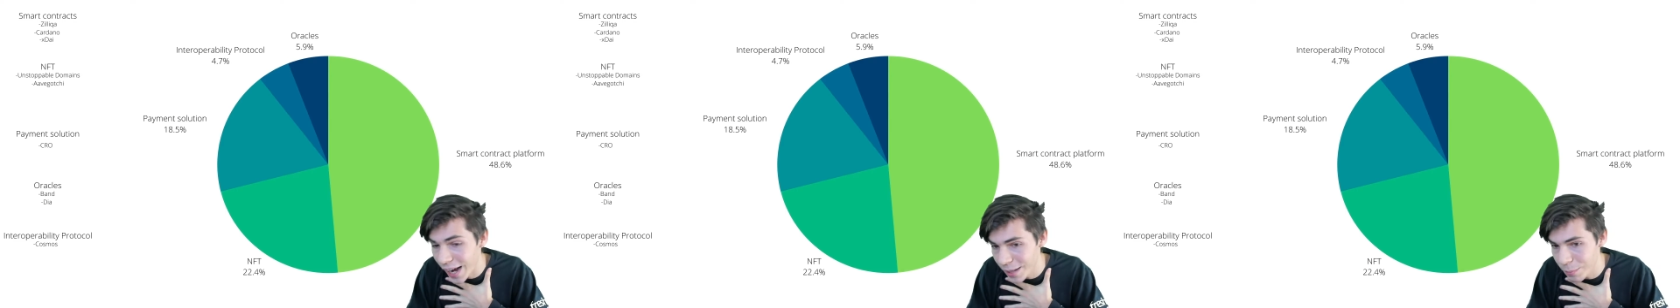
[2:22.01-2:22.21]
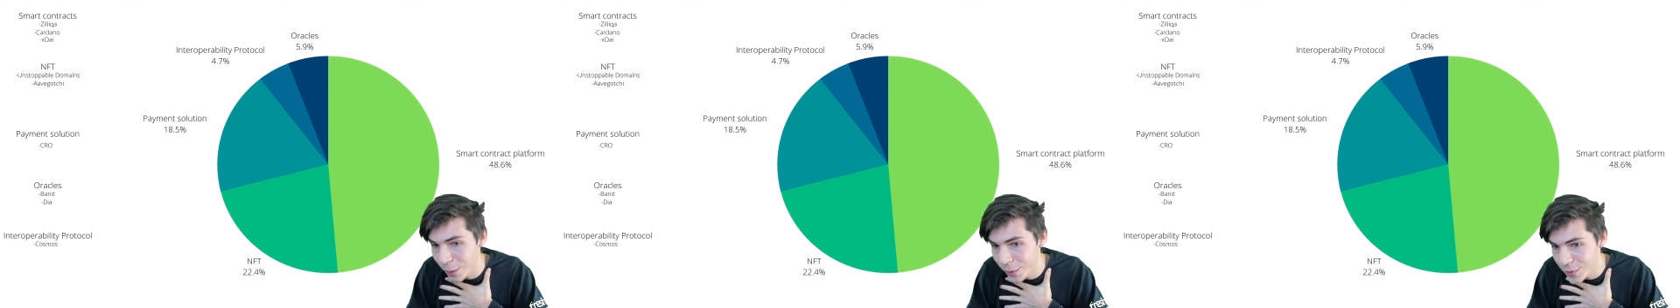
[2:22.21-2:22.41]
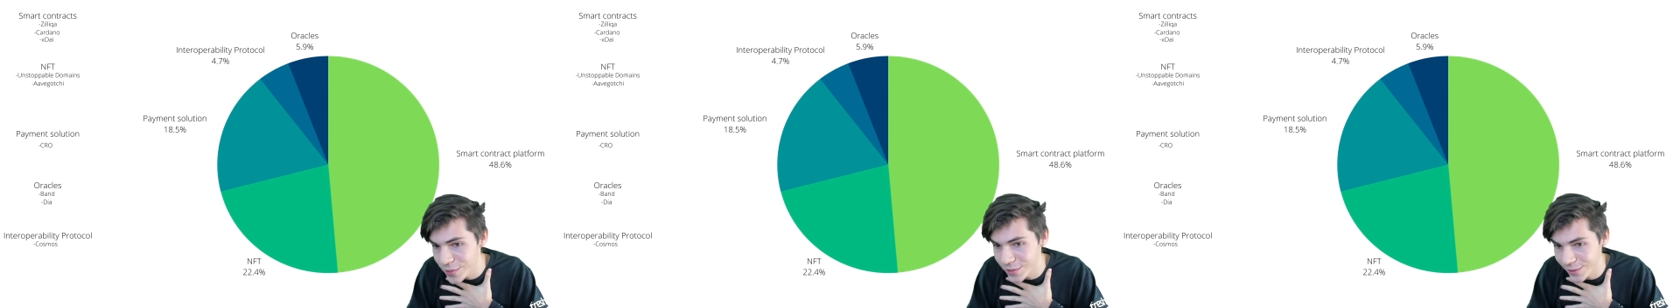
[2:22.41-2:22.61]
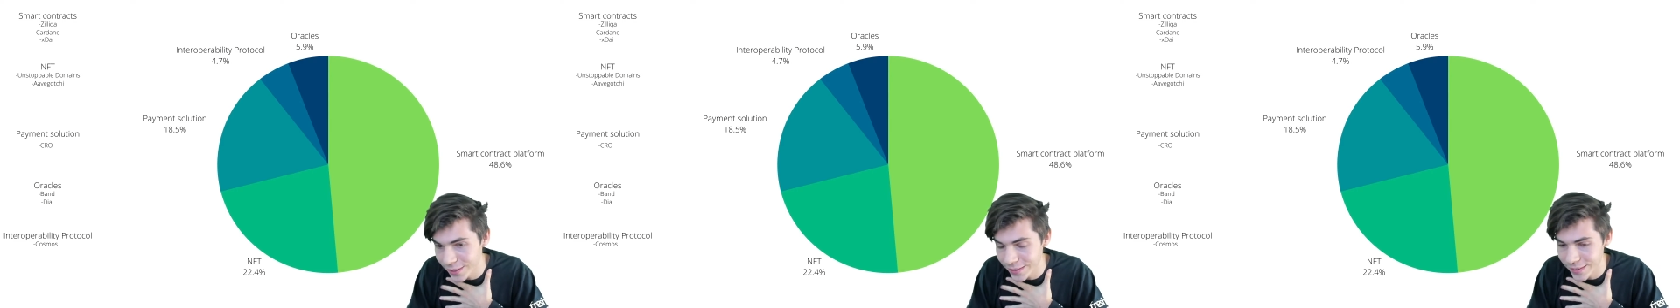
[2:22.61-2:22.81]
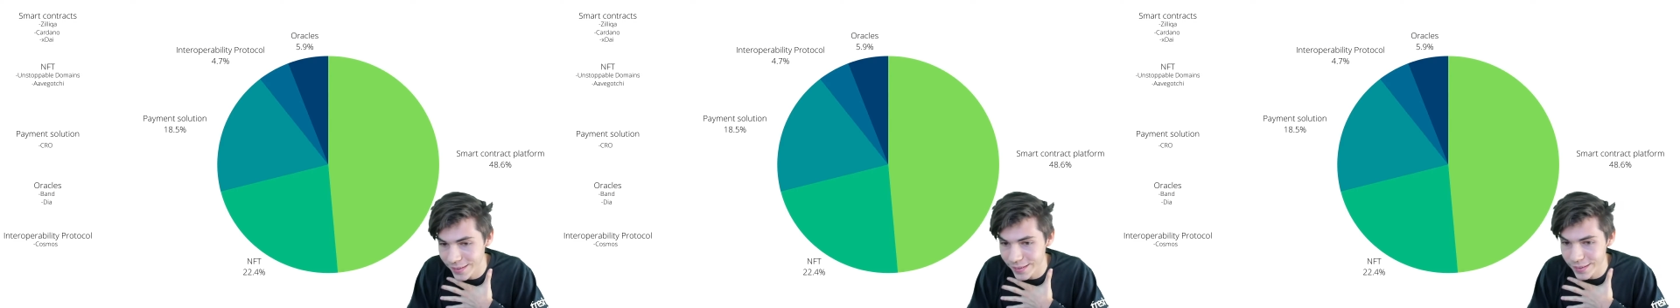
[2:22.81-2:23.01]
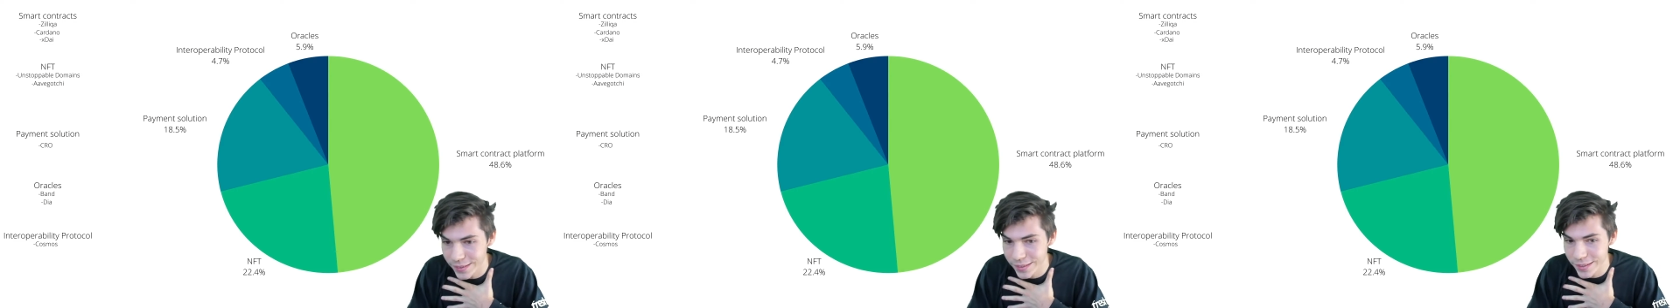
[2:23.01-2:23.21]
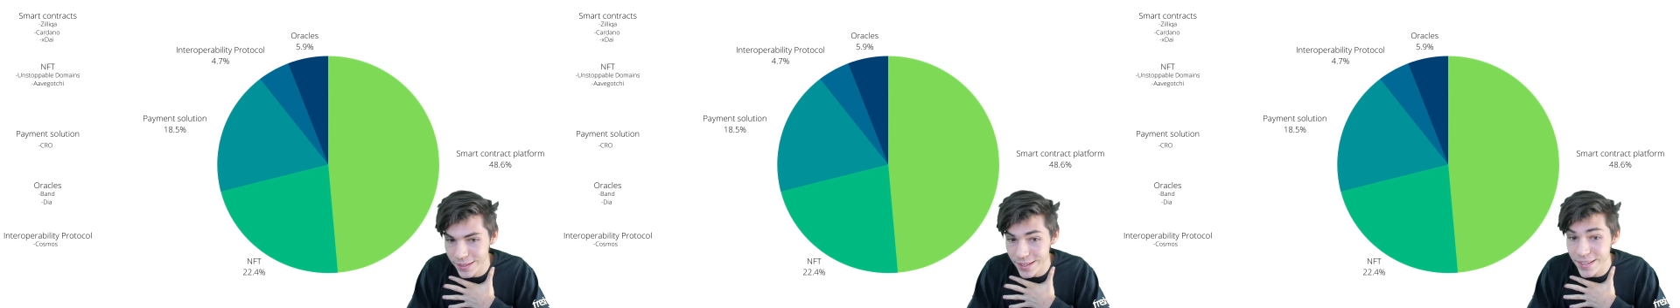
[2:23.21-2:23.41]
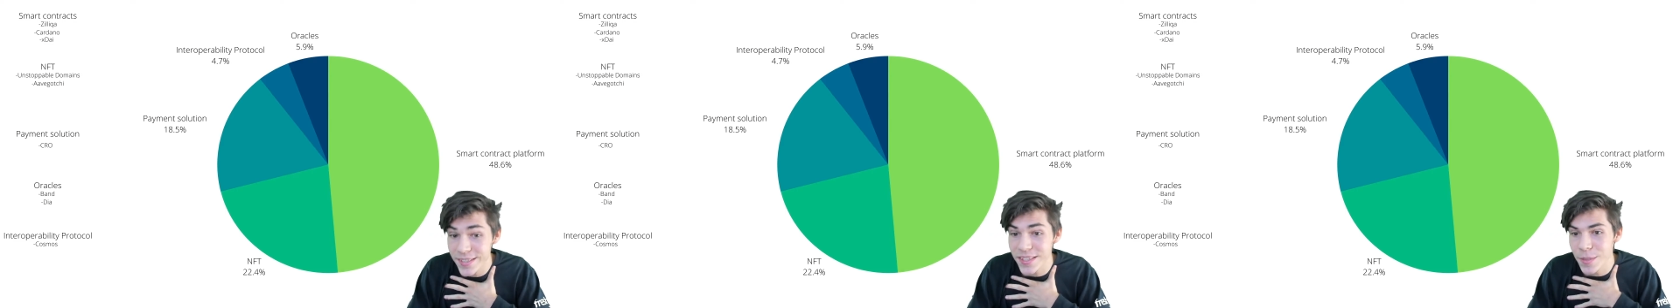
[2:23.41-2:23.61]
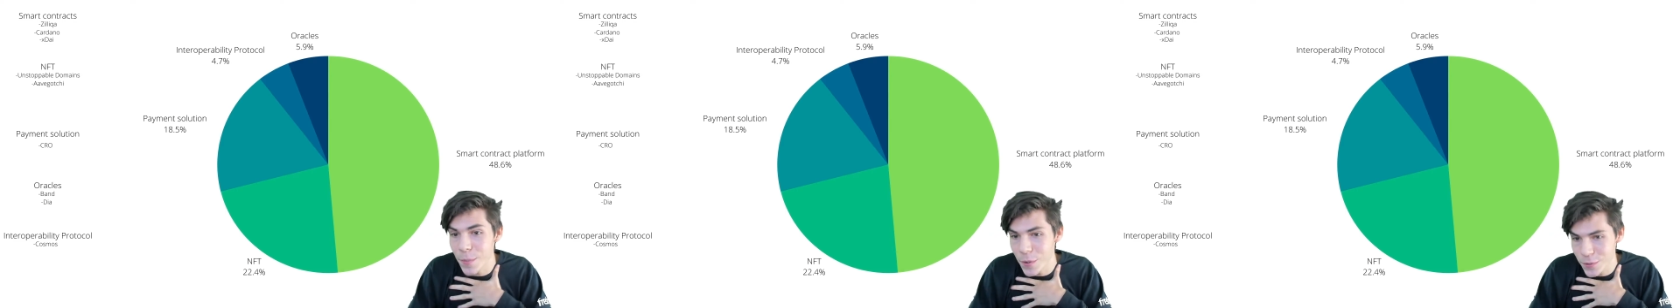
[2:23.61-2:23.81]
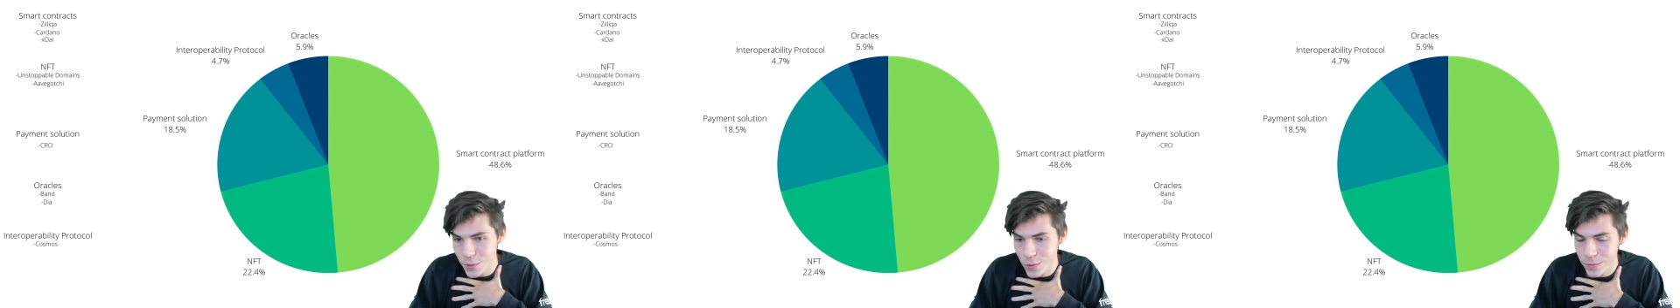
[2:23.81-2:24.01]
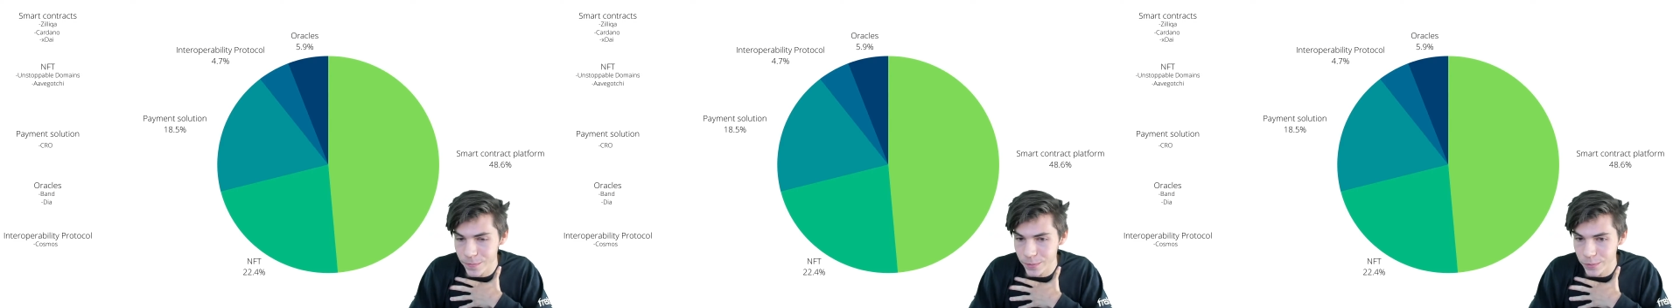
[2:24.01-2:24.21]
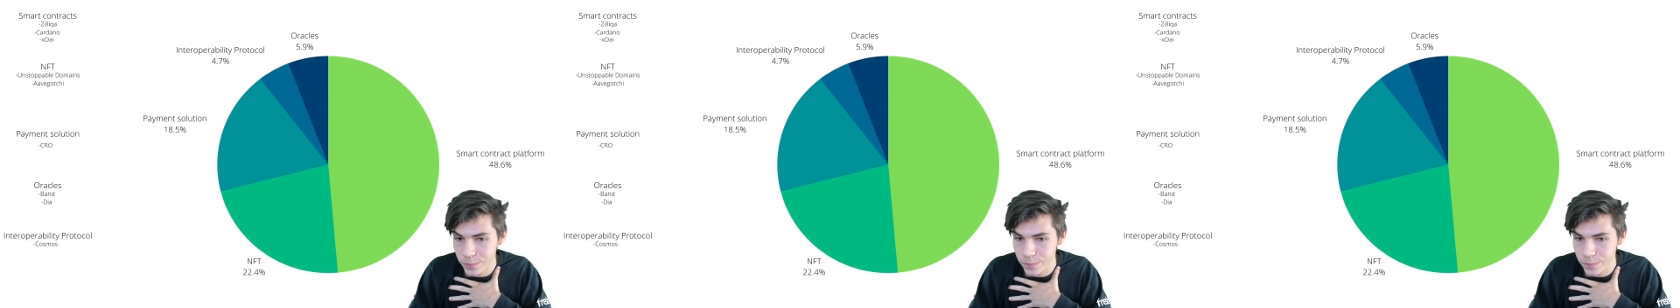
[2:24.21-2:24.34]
personally think is the most useful.